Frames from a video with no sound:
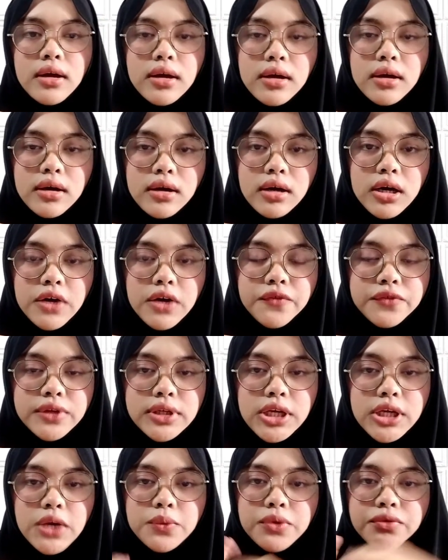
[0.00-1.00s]
After
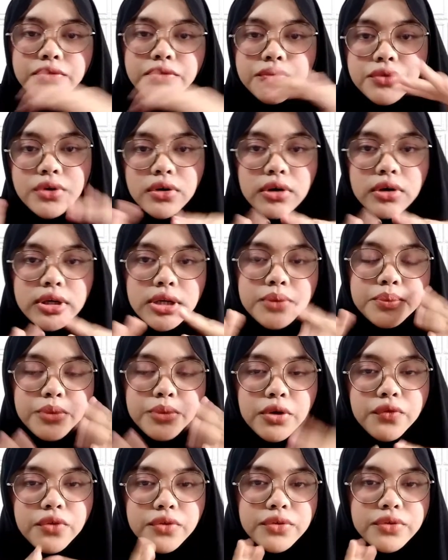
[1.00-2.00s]
that, we recorded
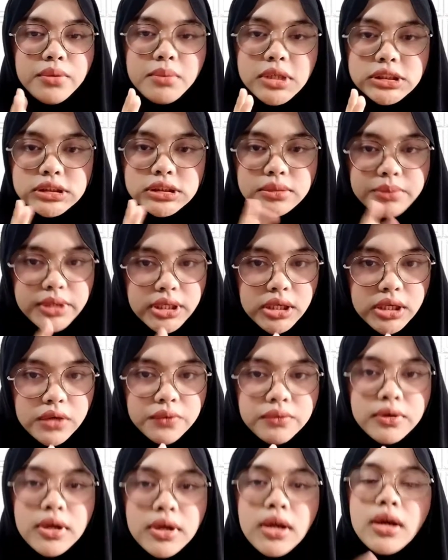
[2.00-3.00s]
both of the measurement
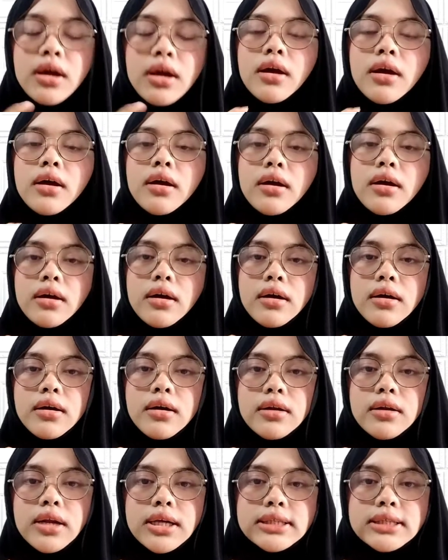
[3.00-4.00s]
down.
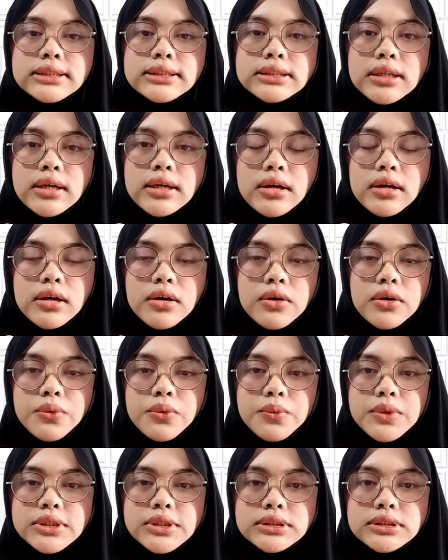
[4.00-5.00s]
Next,
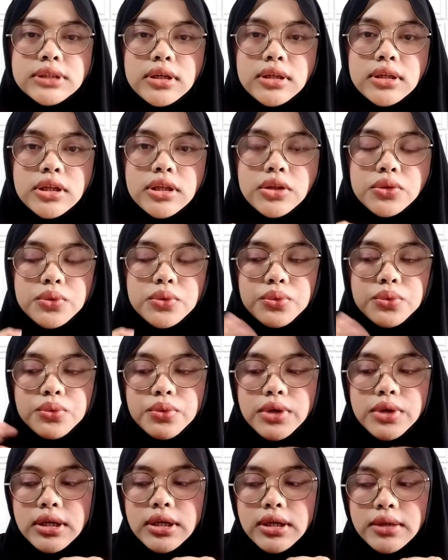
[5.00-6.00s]
we started
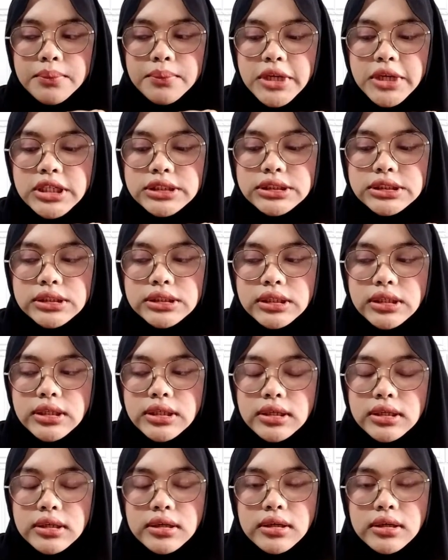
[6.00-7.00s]
to measure
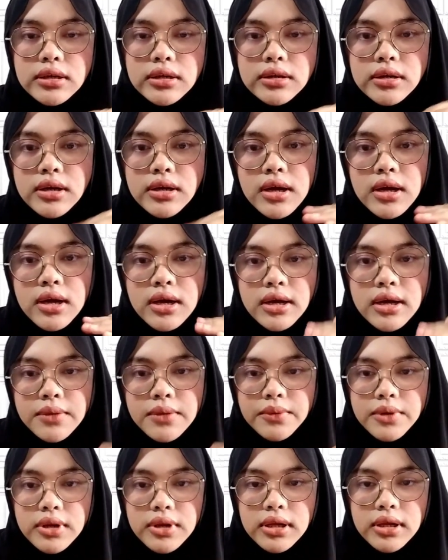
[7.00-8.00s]
the
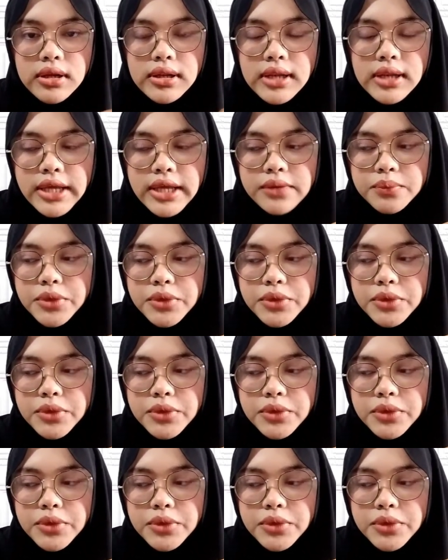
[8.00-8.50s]
length